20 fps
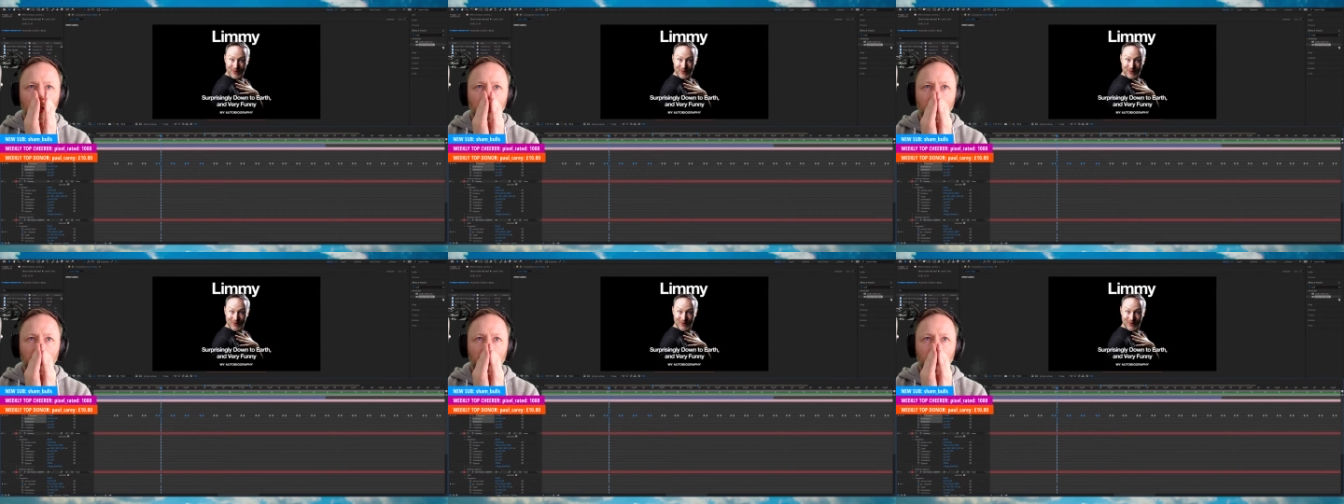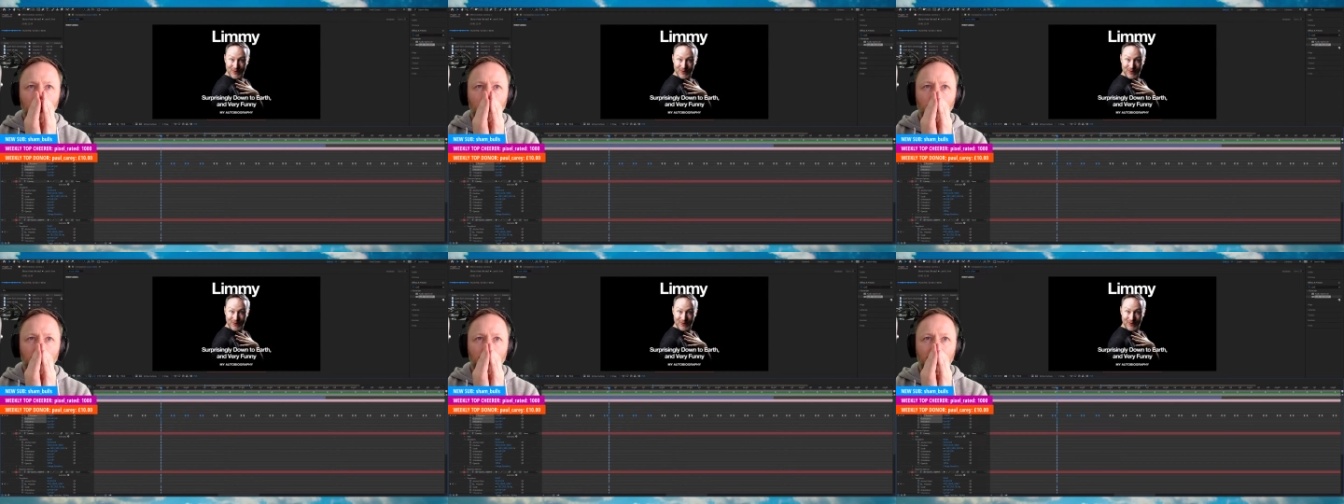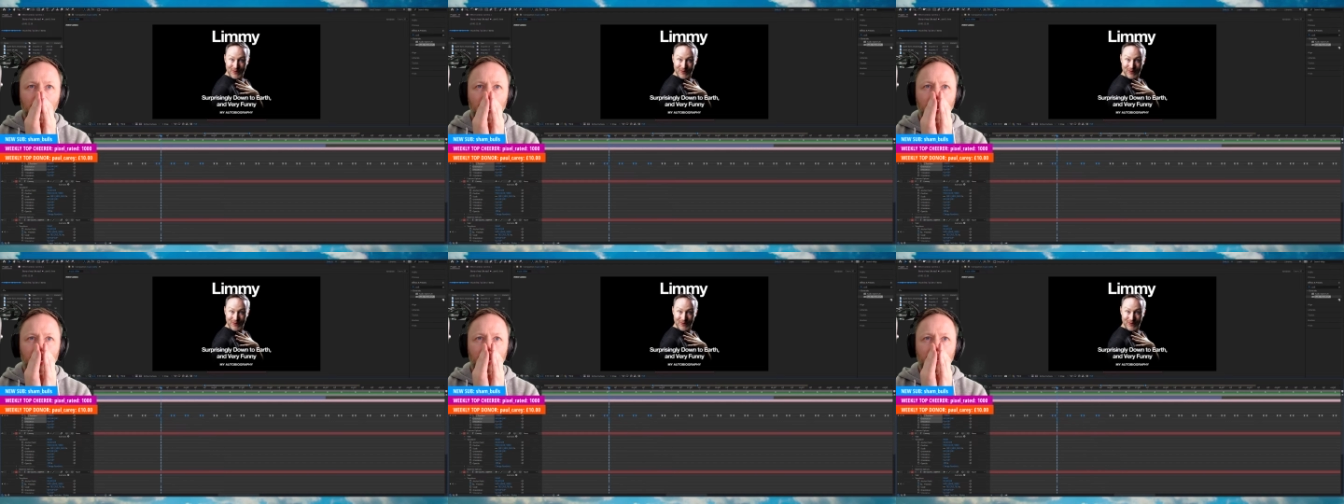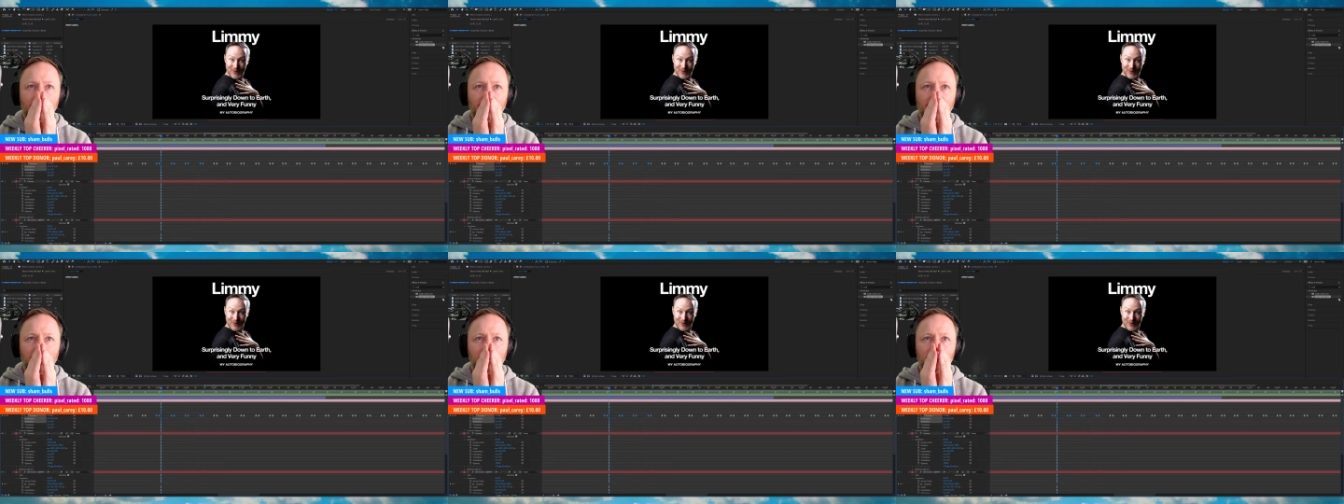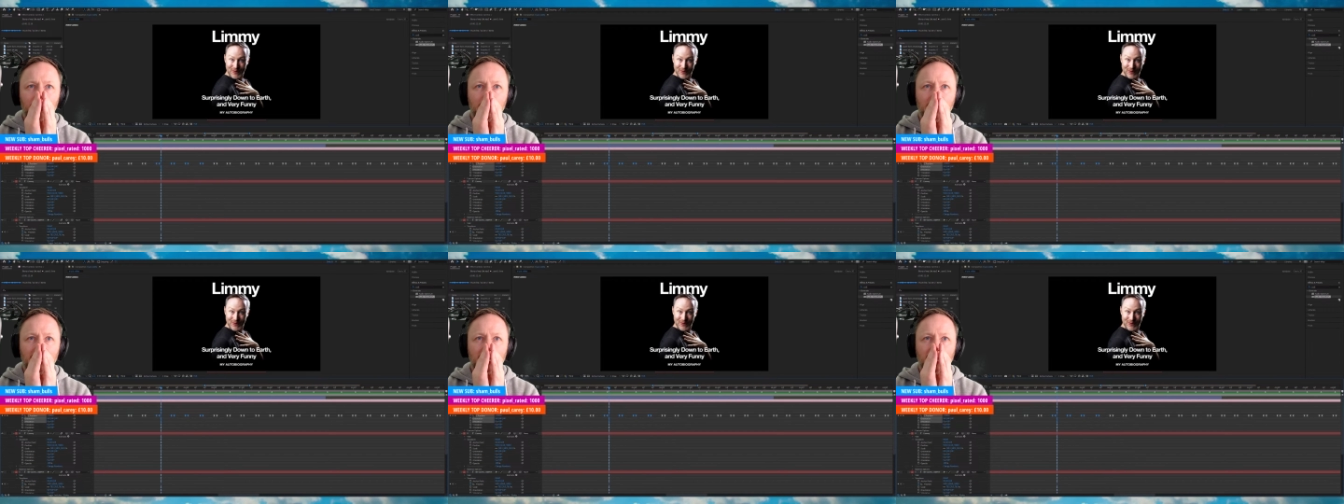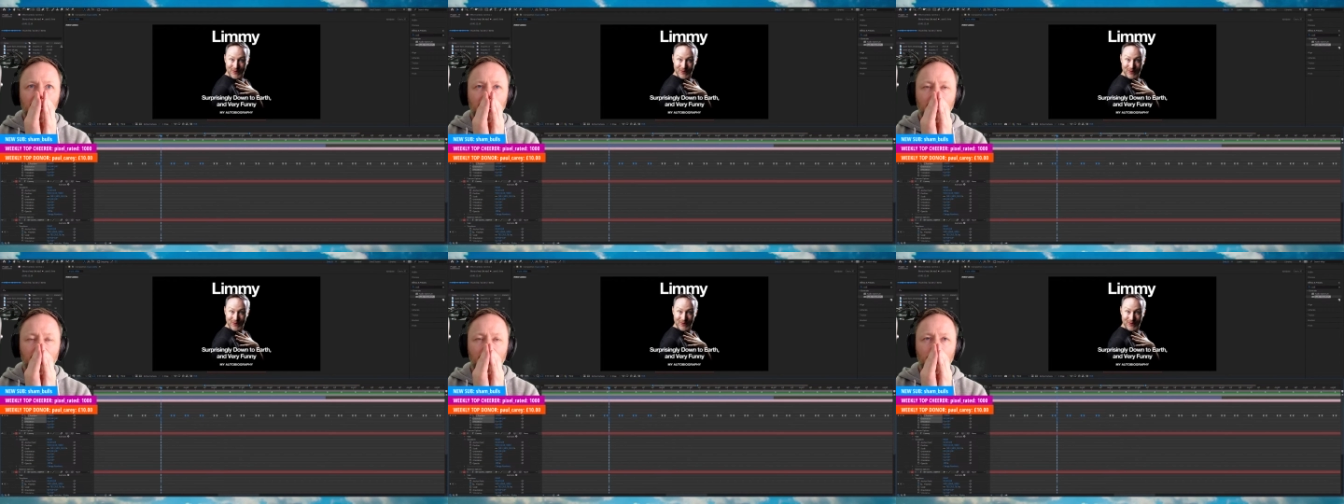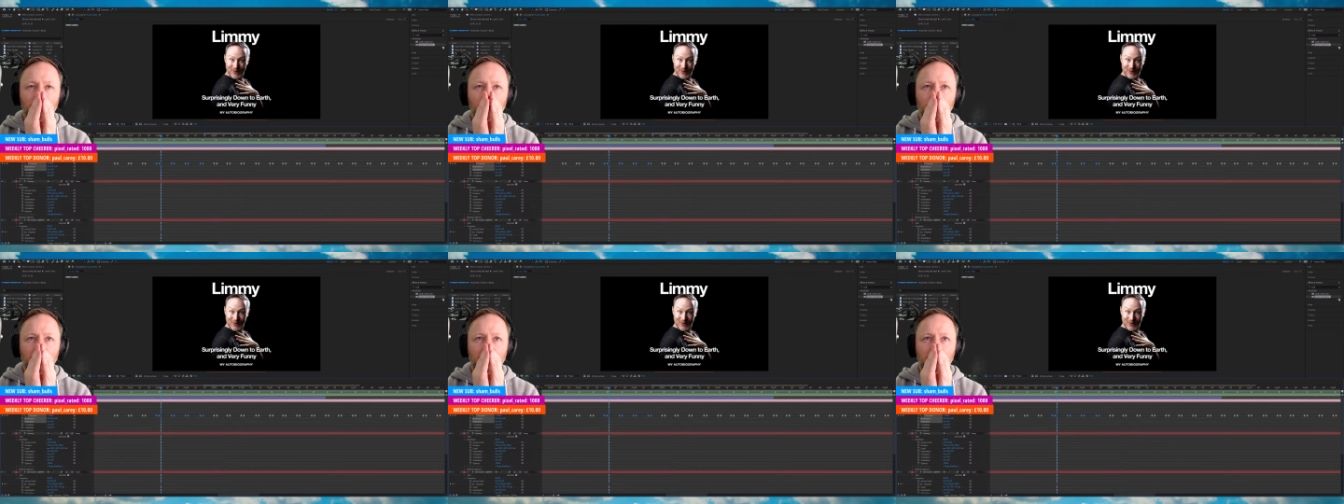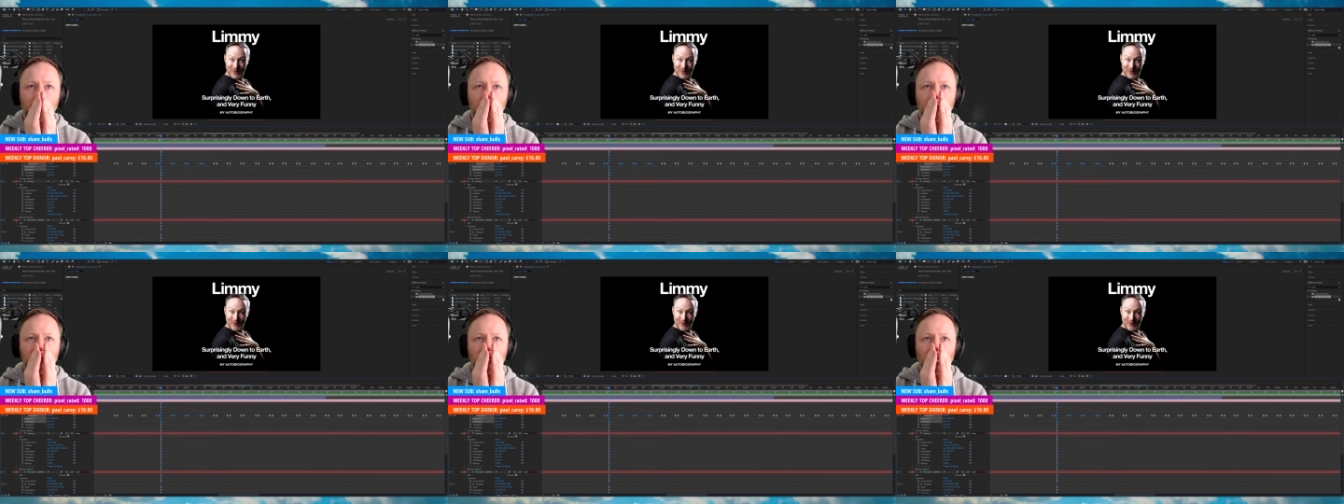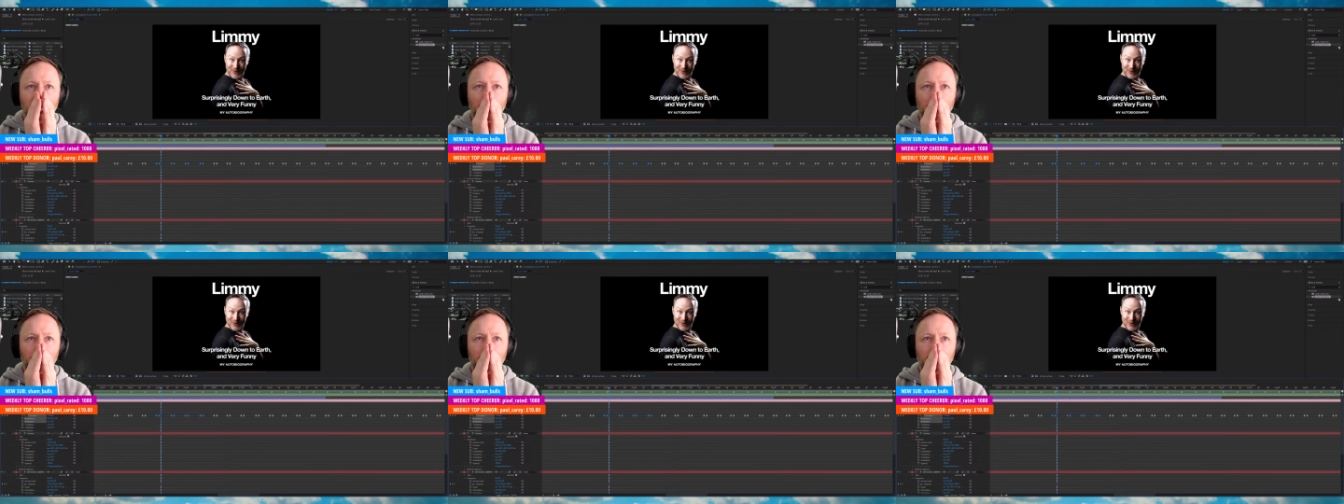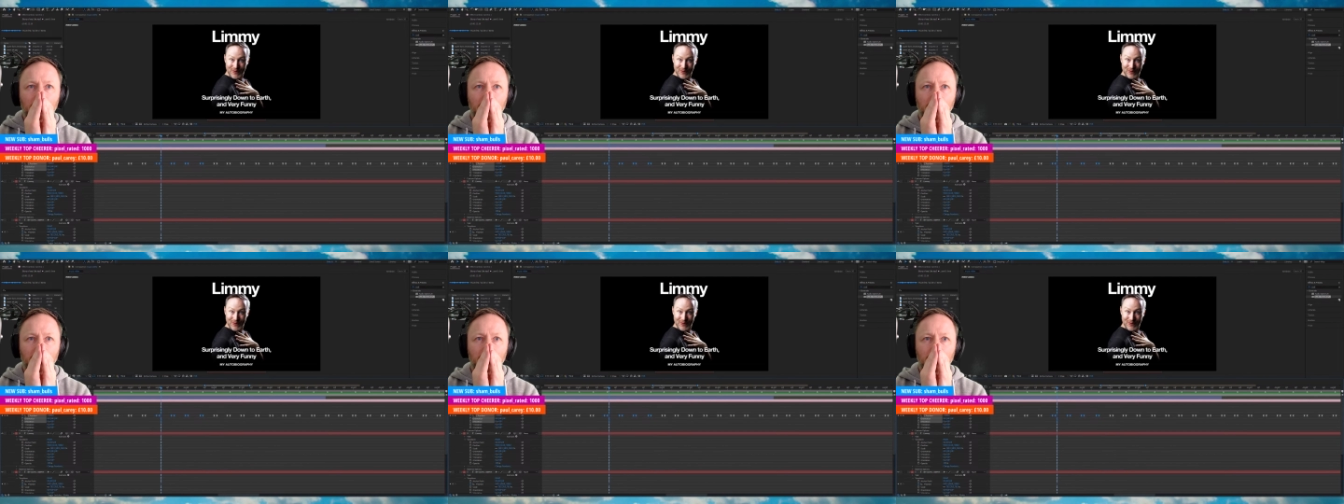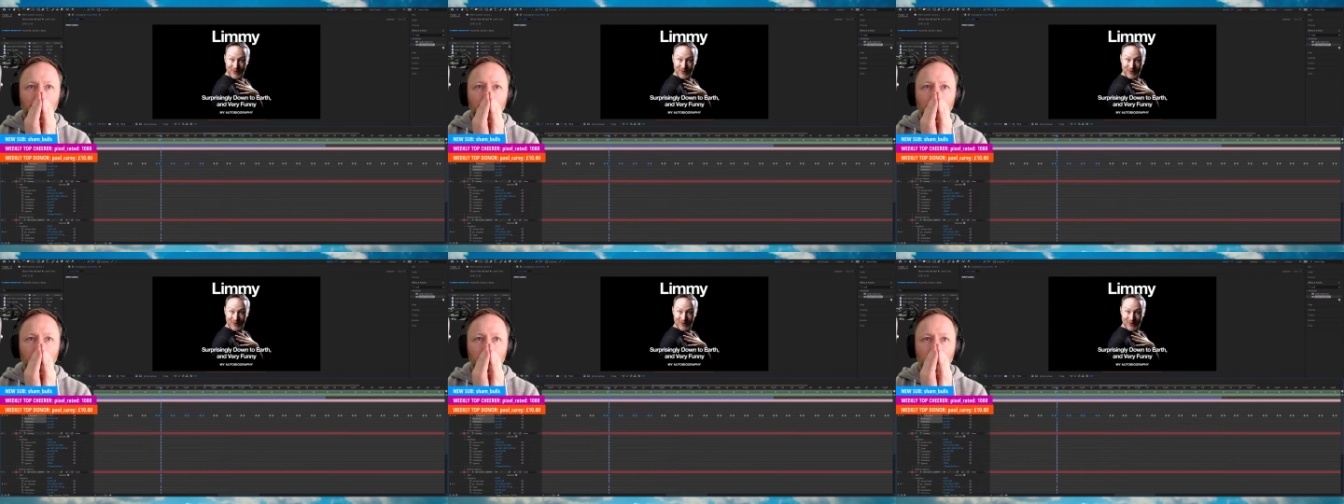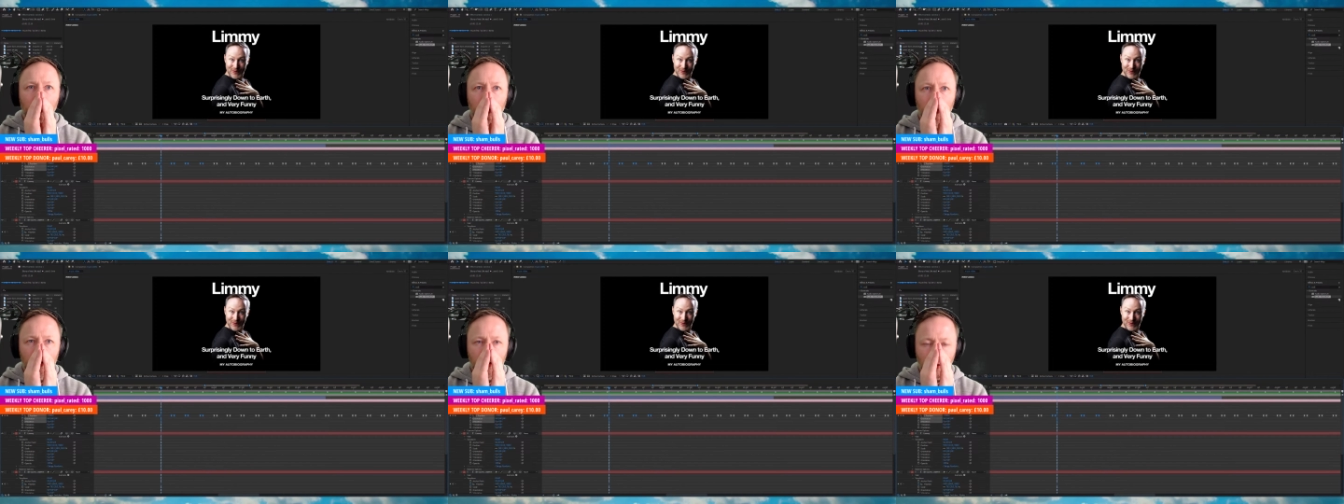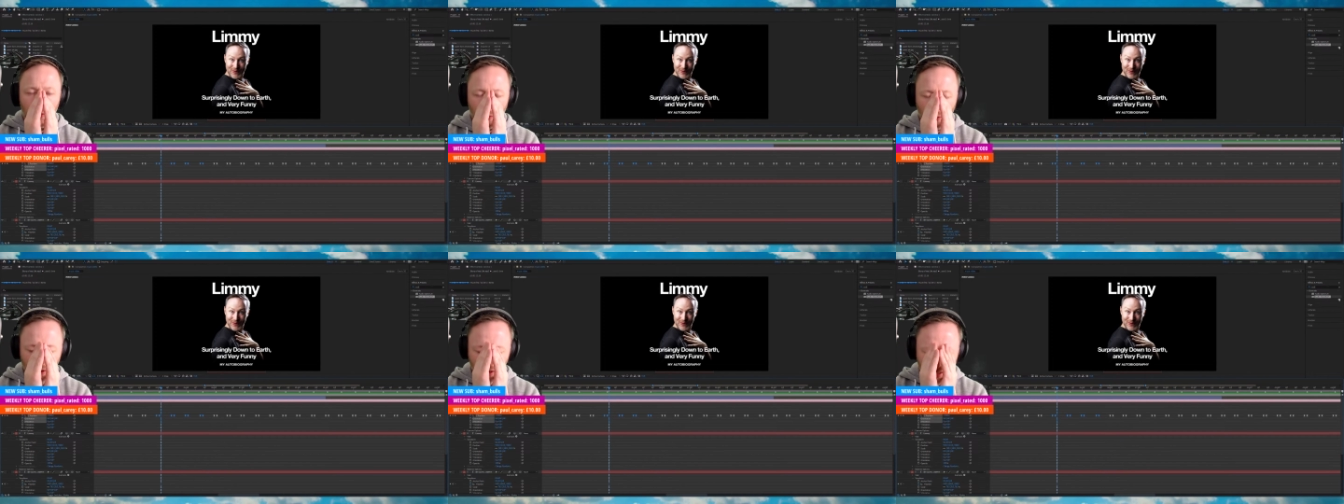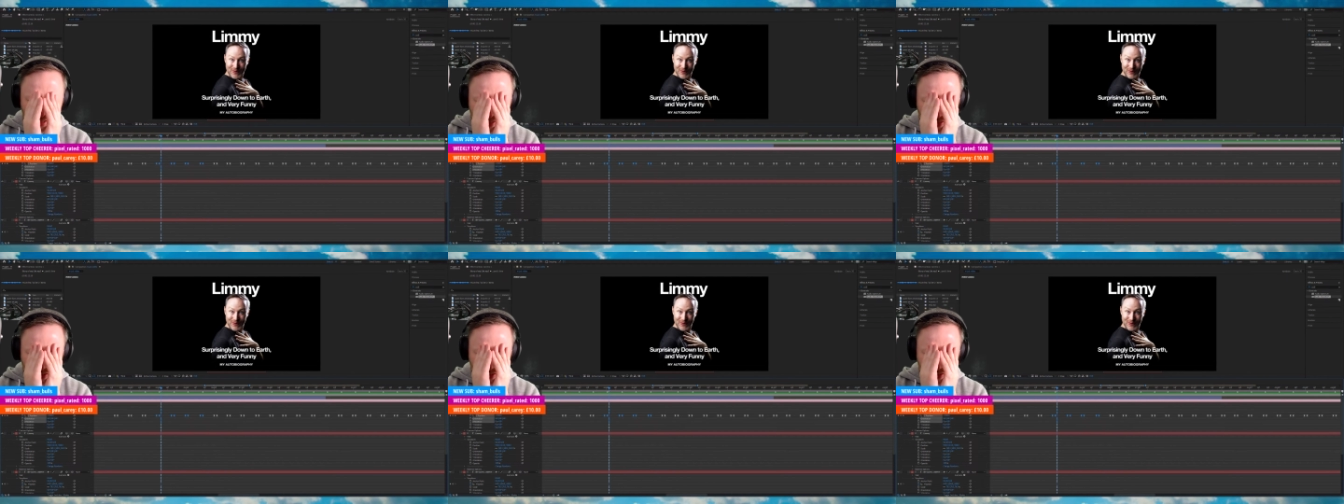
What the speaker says: That way it can be keyframed separately. So what